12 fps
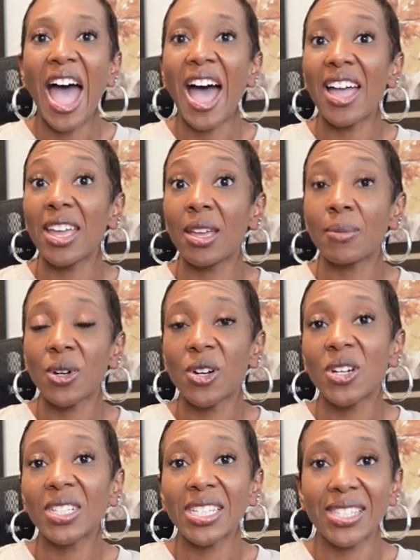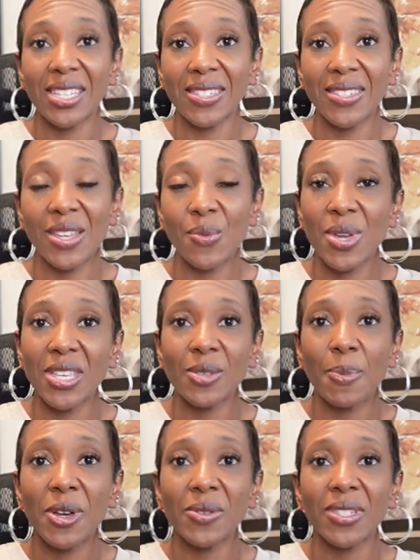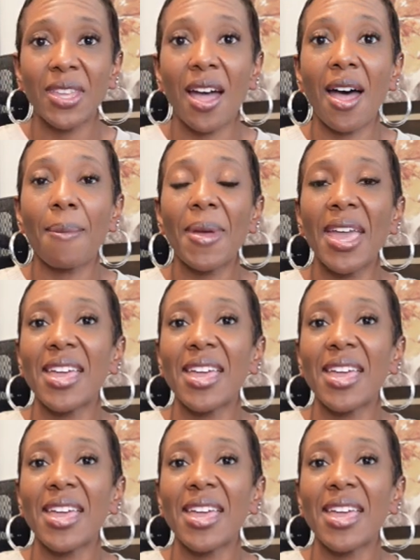I am currently 16 weeks post-op,